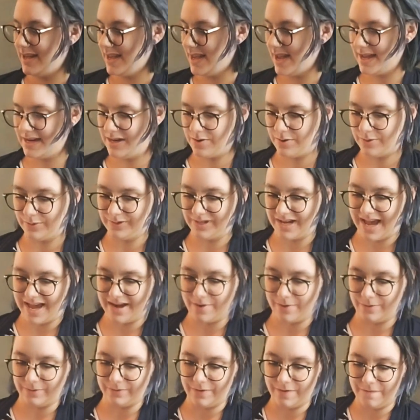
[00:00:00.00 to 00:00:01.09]
I don't,
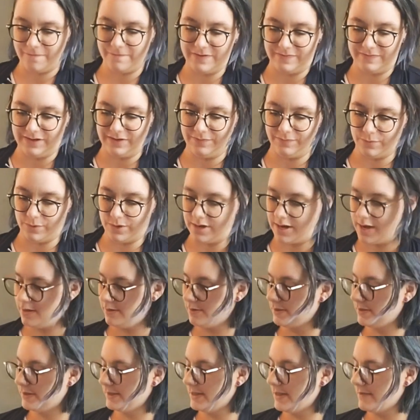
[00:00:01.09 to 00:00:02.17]

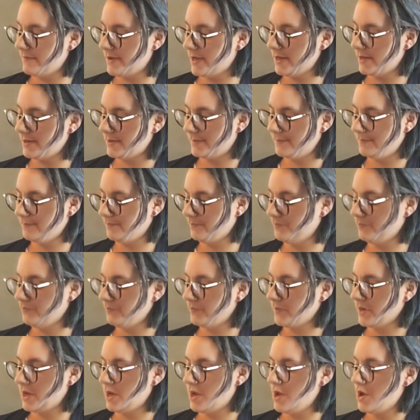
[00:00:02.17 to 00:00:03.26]
$54, love it.
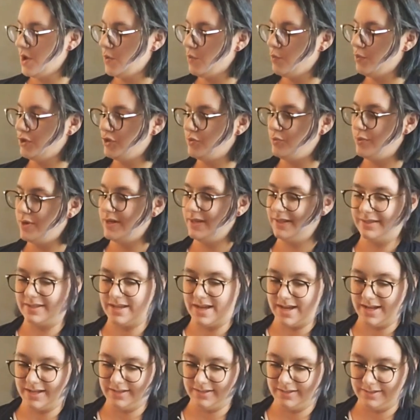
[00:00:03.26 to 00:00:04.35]
Which brings
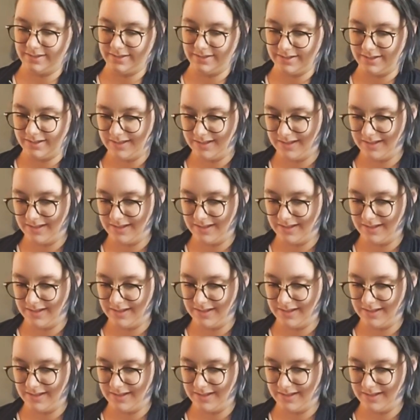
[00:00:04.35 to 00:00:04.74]
us